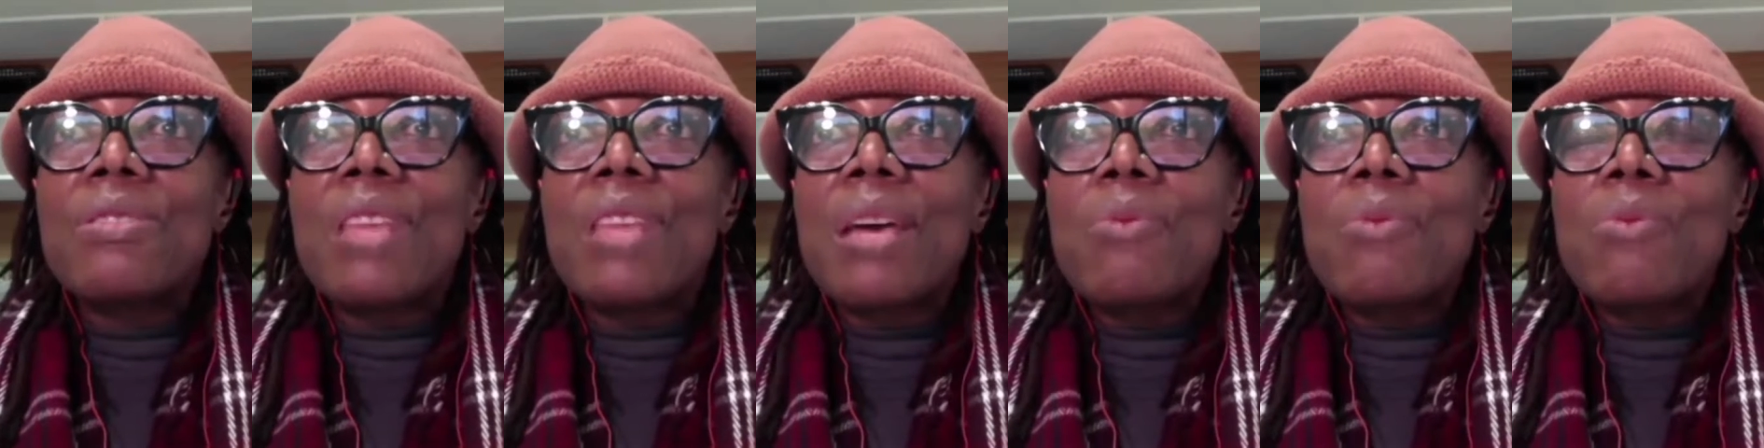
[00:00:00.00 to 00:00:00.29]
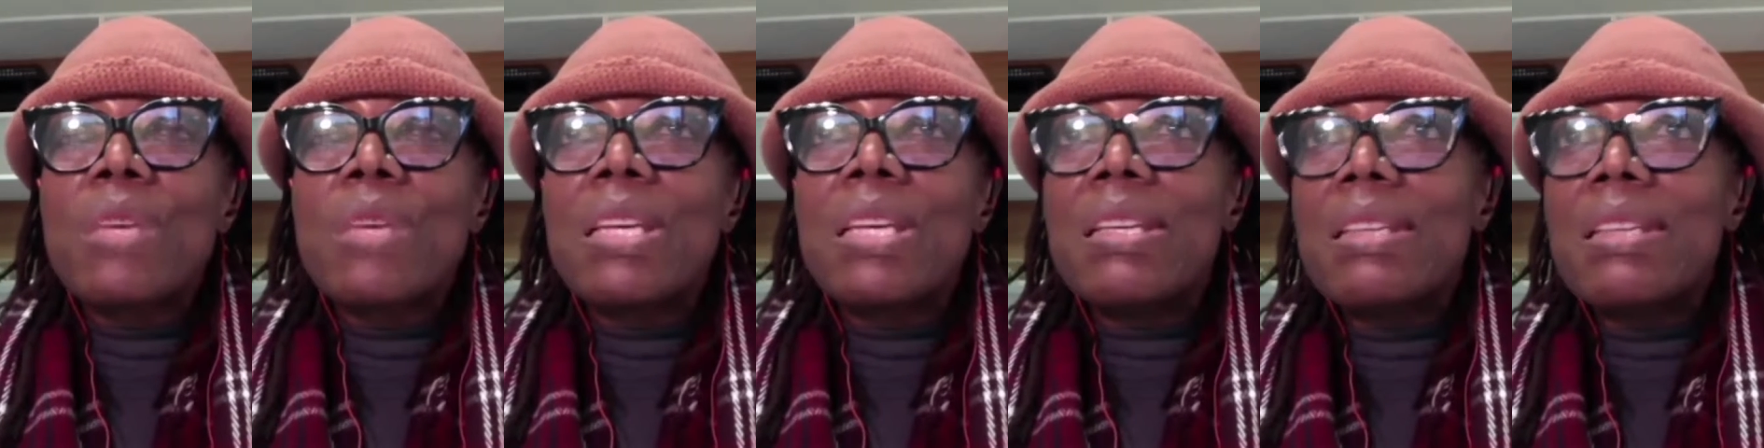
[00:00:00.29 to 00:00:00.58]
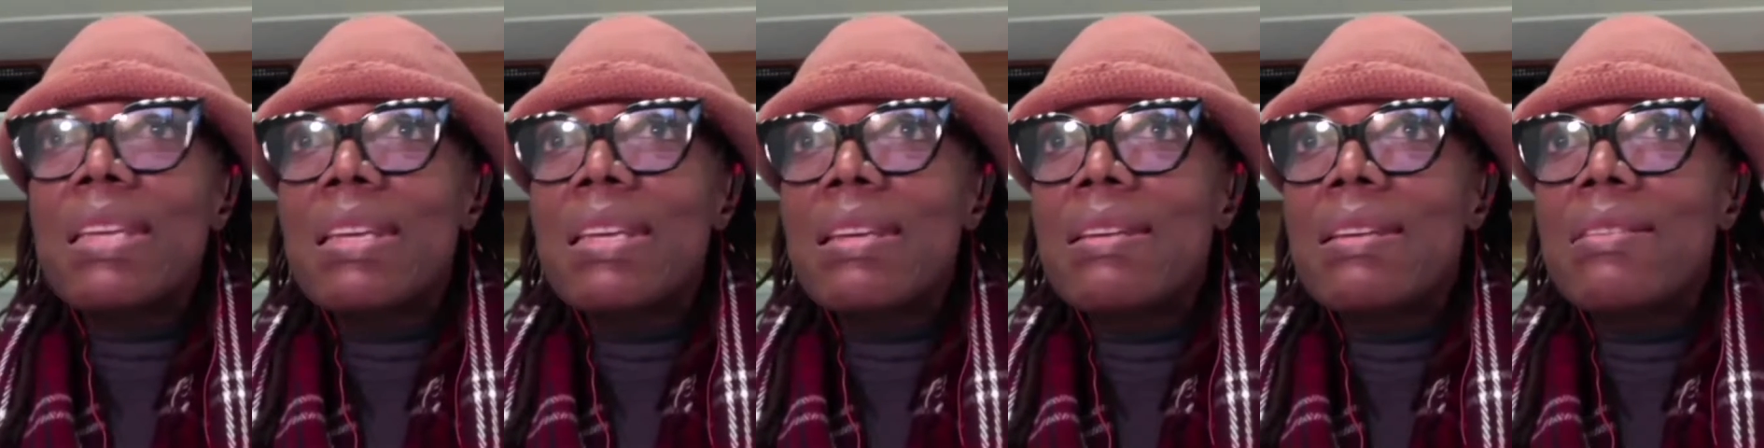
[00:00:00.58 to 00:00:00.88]
that we
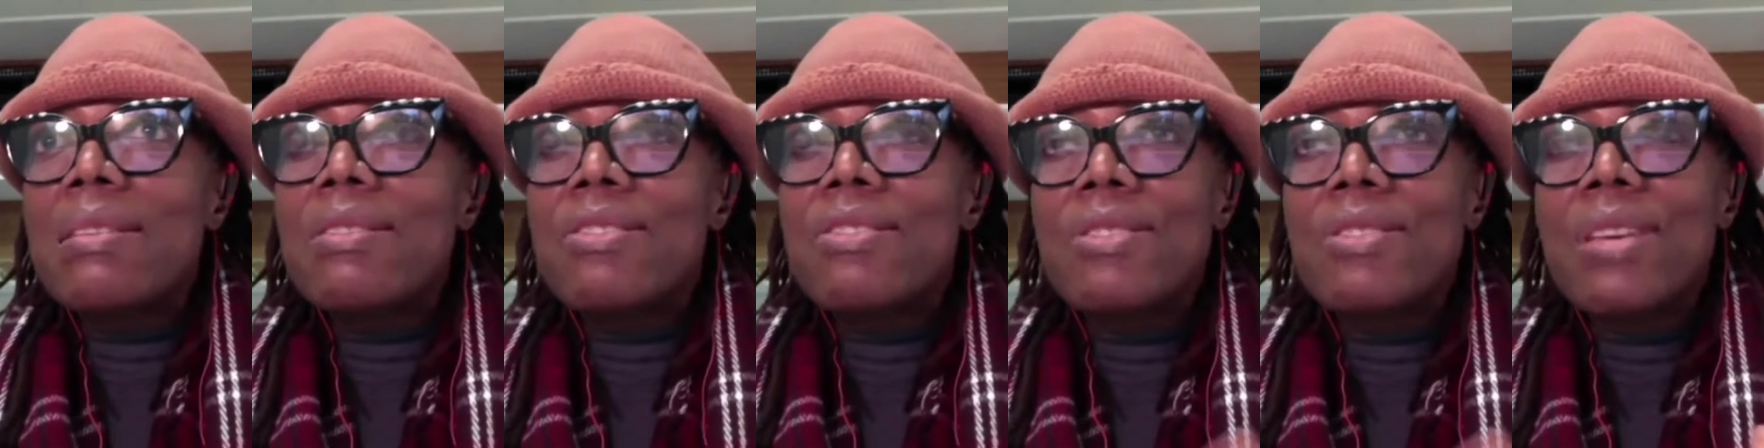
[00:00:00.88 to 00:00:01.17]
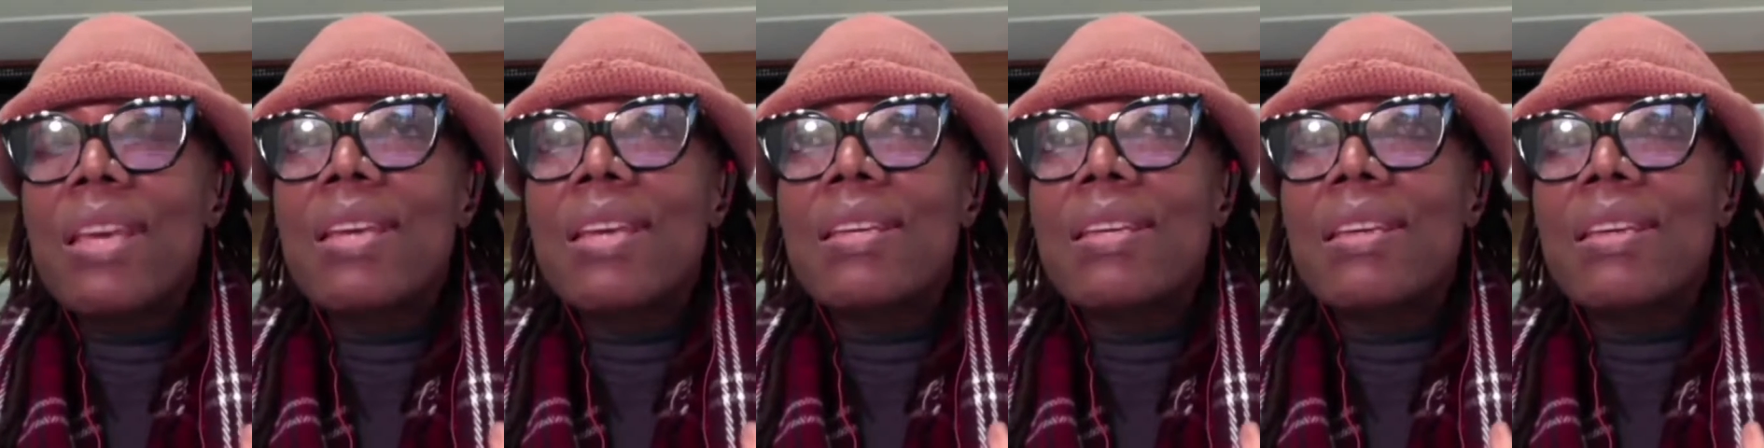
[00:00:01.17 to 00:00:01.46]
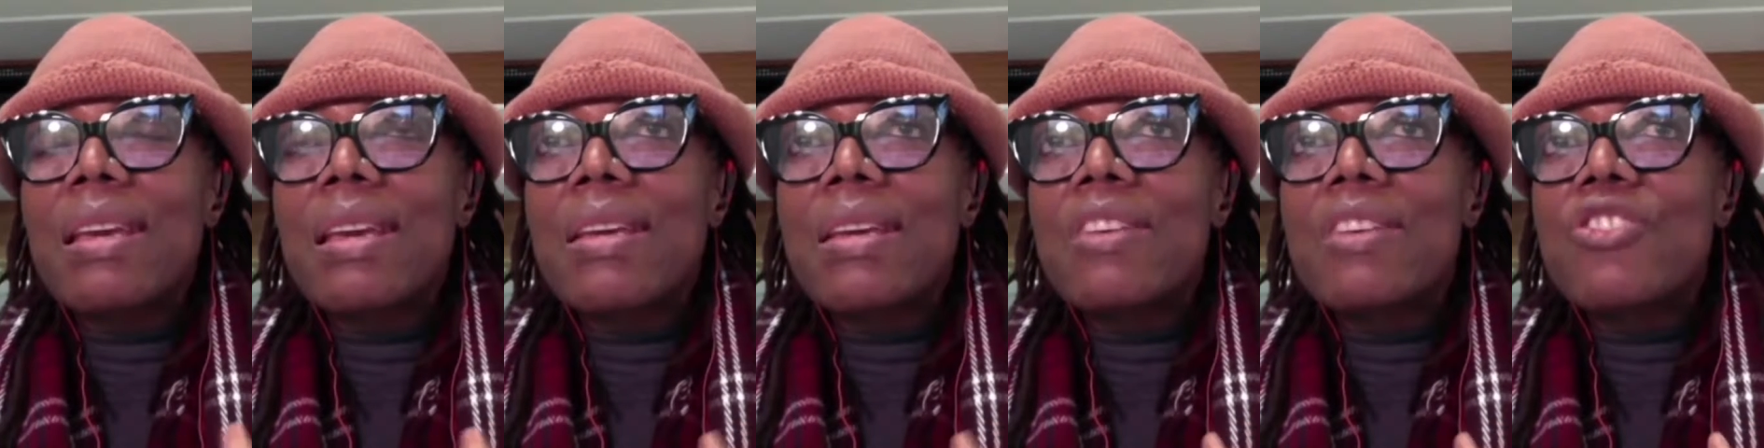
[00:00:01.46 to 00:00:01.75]
need to
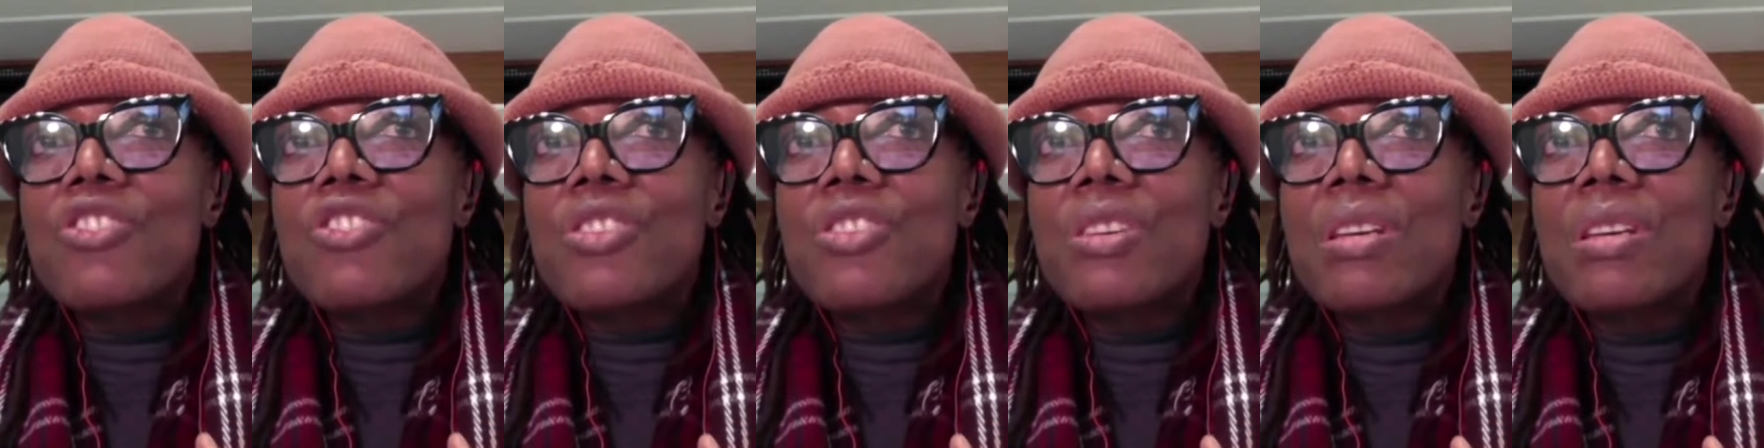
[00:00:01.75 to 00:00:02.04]
engage,